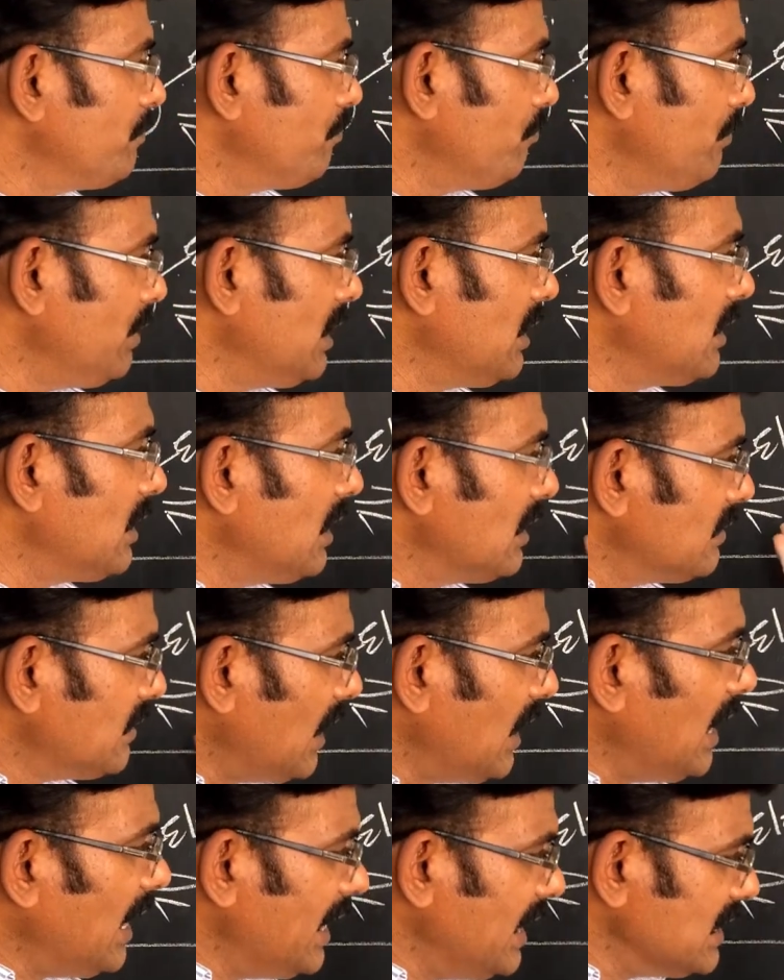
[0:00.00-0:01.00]
the
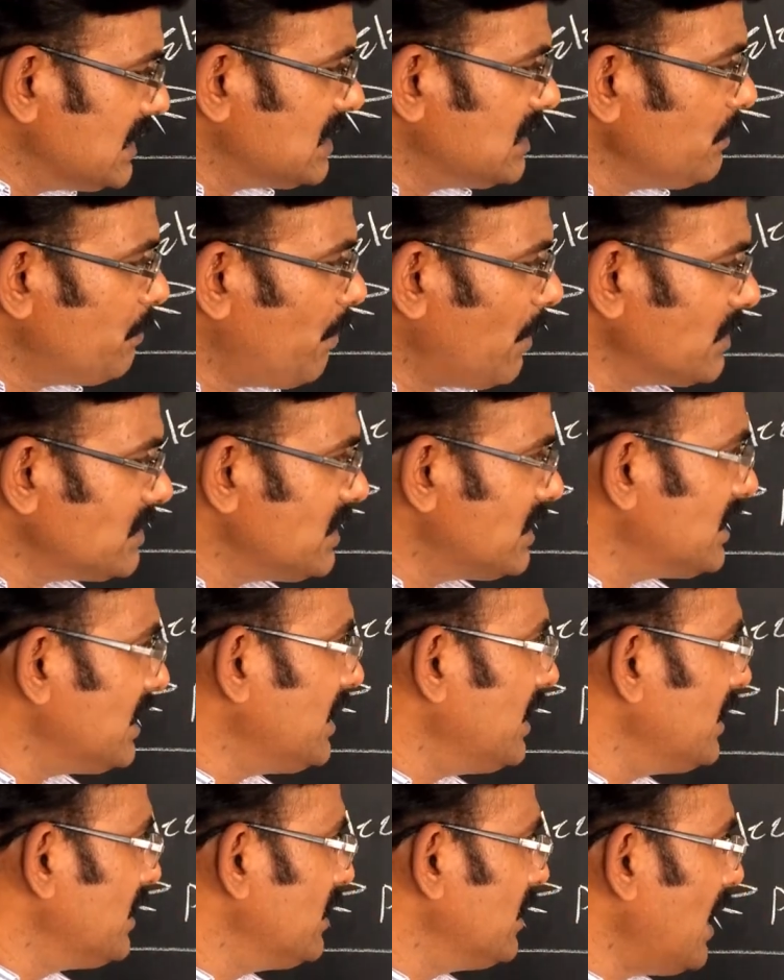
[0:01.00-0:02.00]
lead is
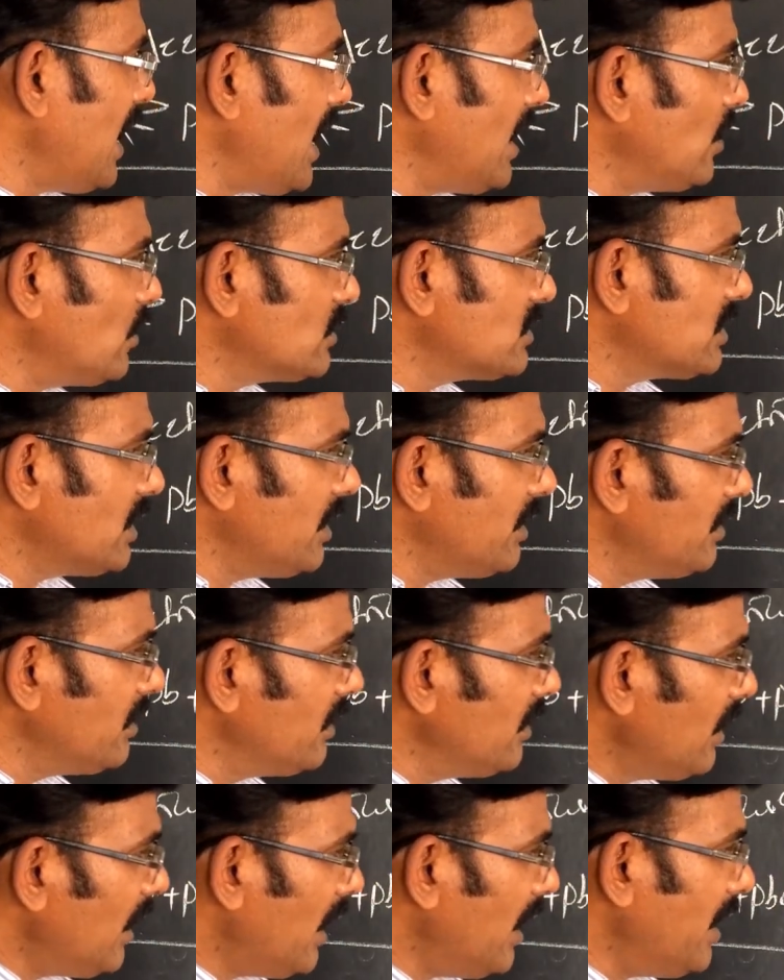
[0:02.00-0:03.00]
deposited at anode side
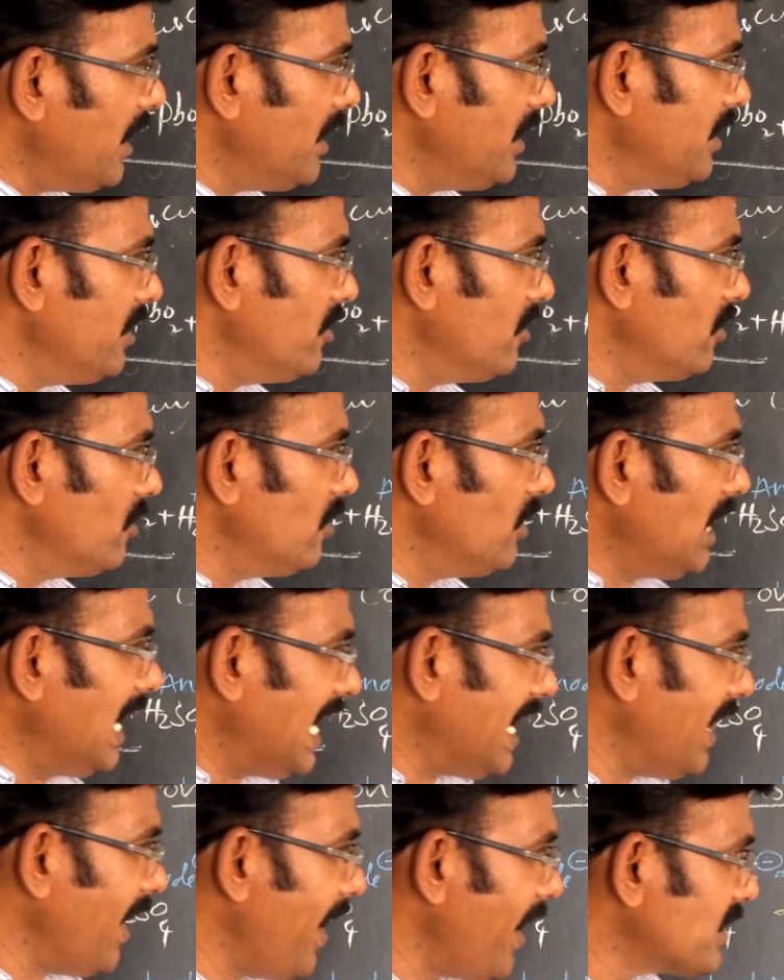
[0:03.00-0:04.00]
and
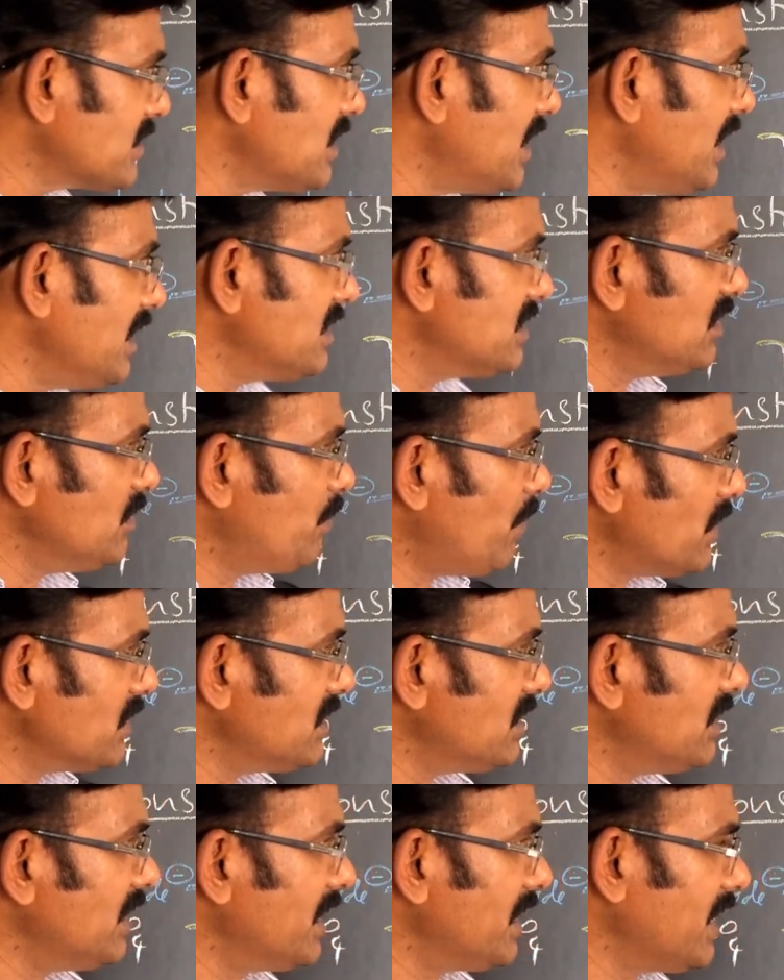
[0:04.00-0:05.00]
lead dioxide is
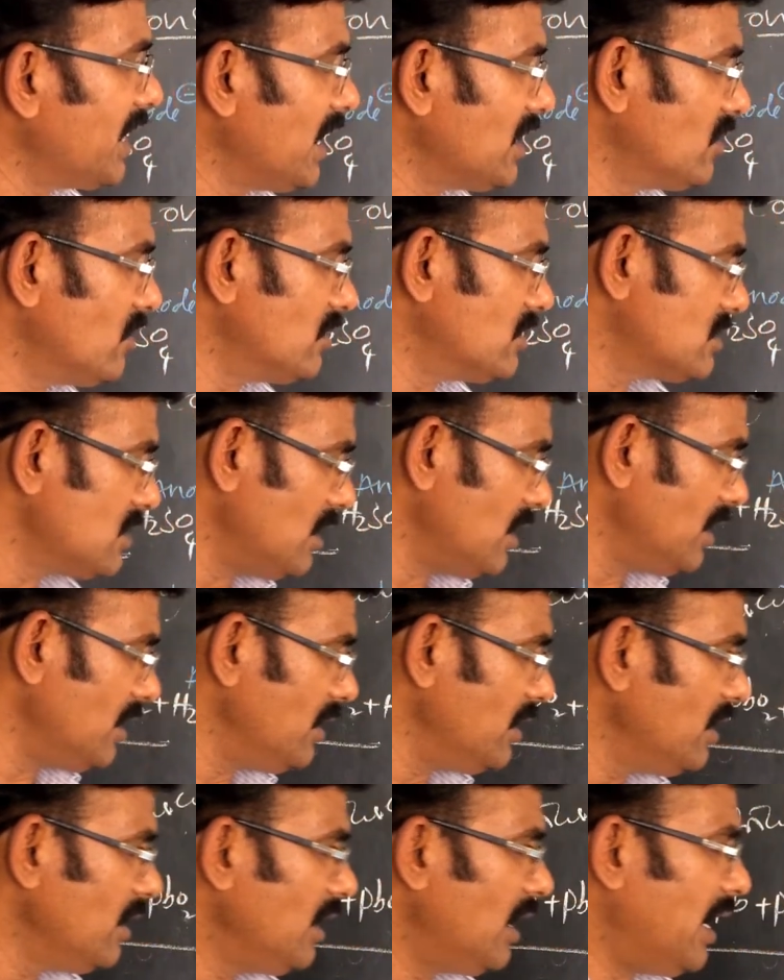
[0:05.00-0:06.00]
deposited at cathode side,
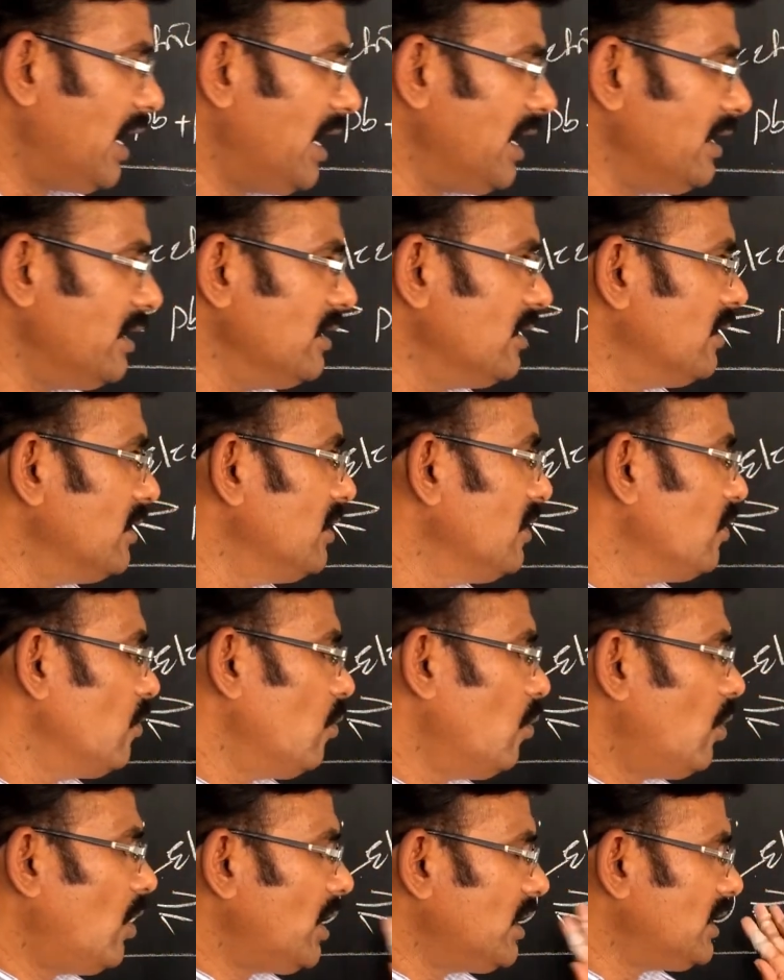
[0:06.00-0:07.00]
and
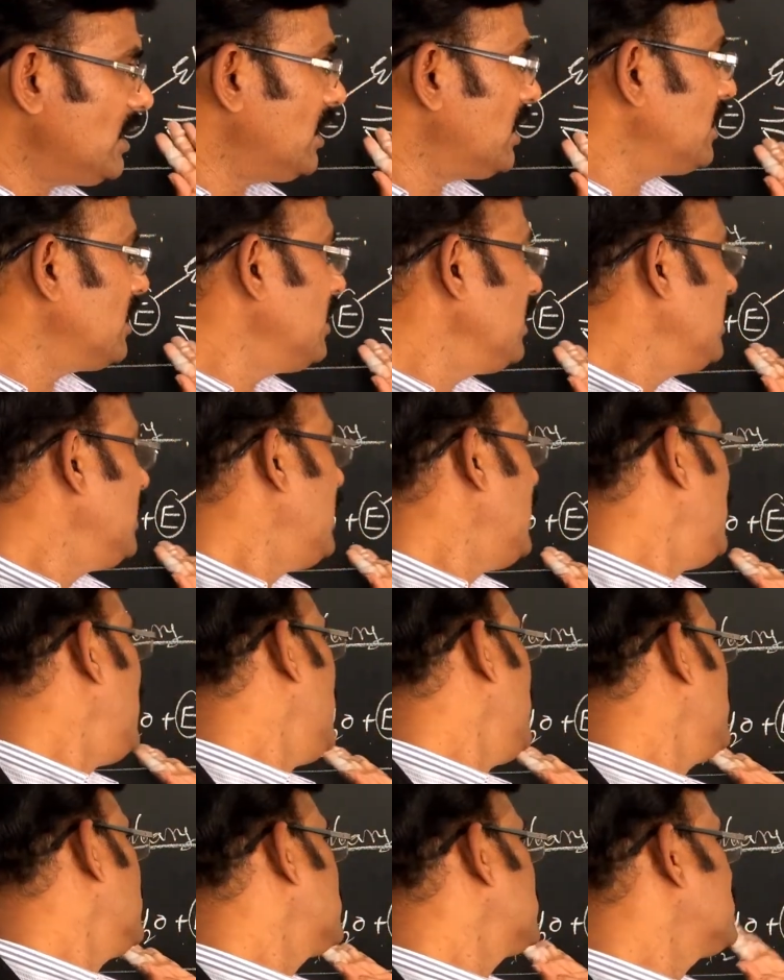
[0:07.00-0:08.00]
water
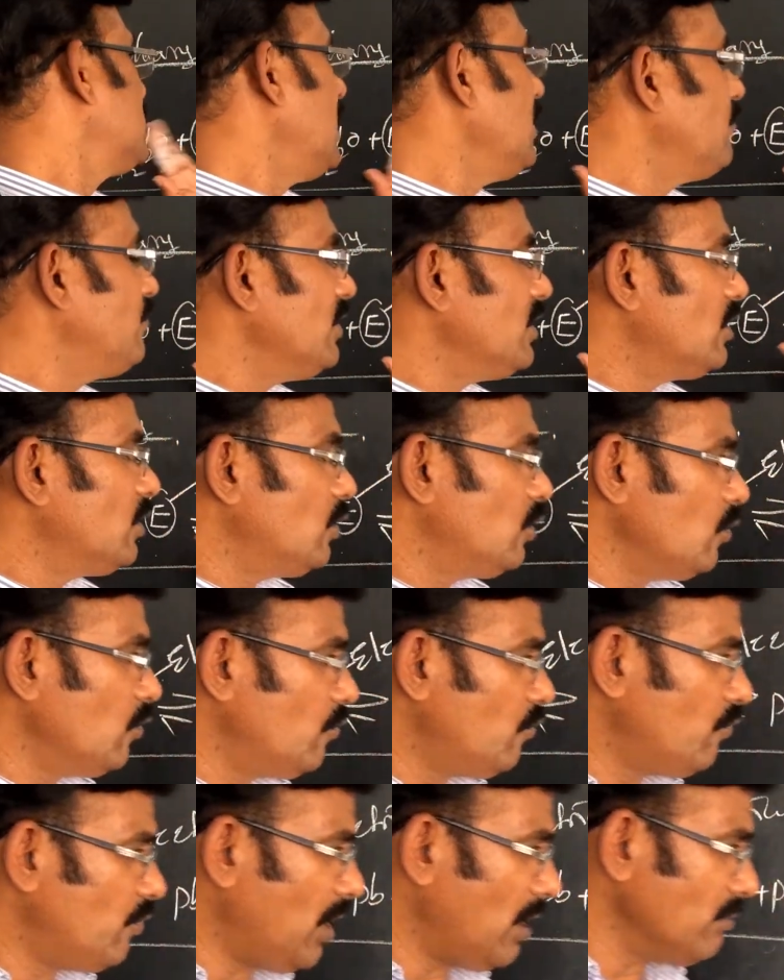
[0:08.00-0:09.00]
and sulfate to
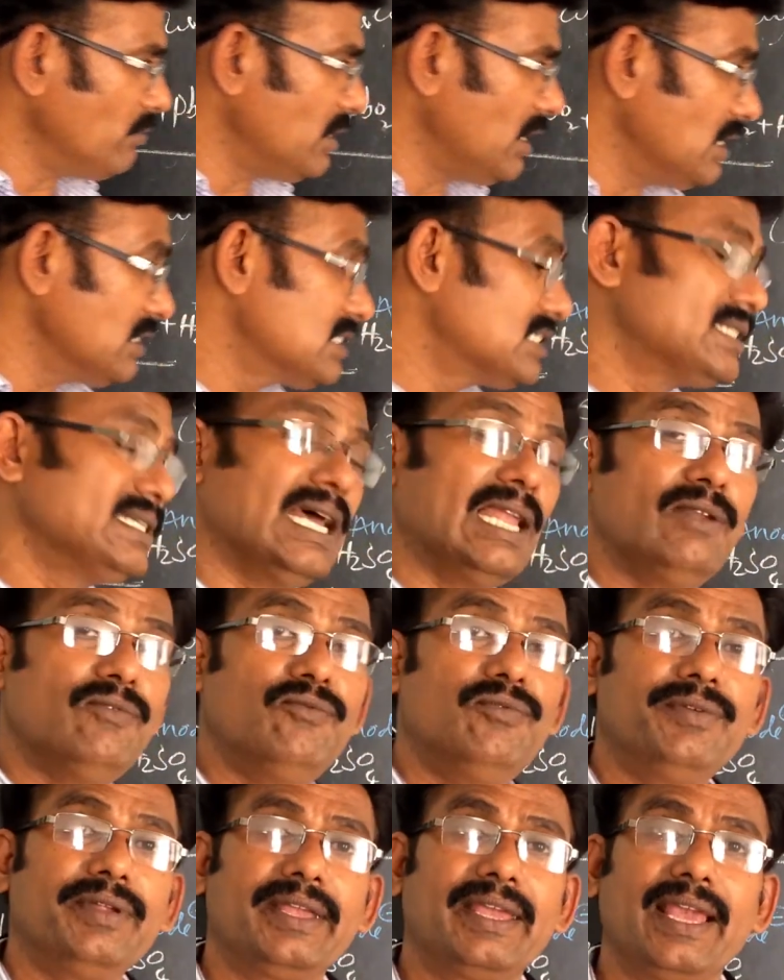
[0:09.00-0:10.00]
form the
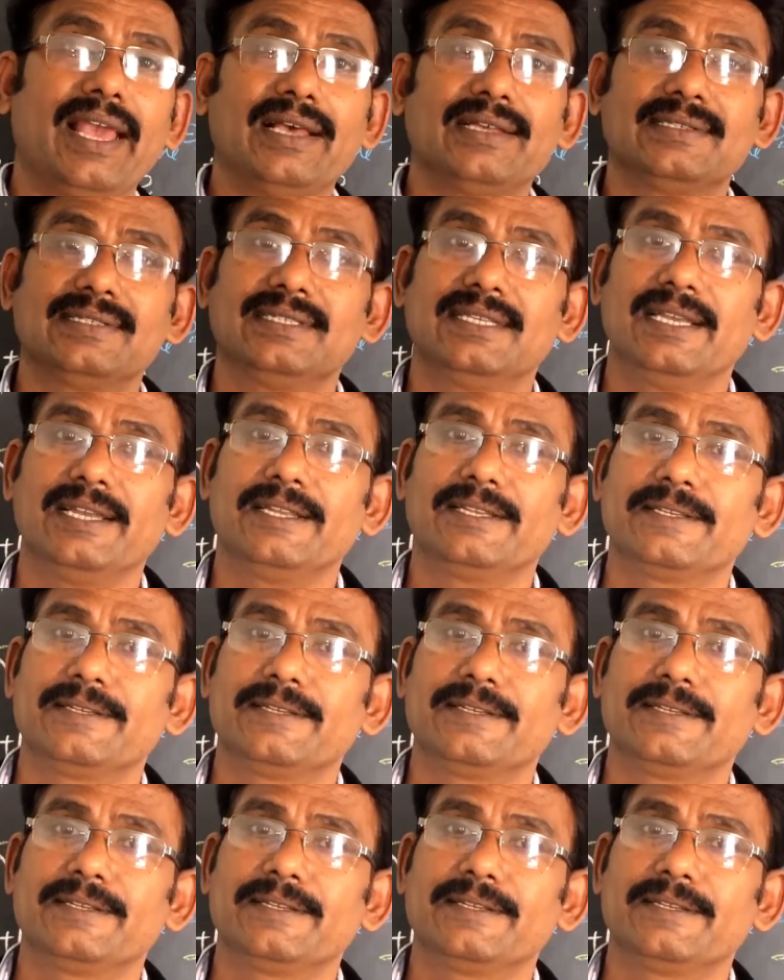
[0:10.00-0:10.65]
sulfuric acid.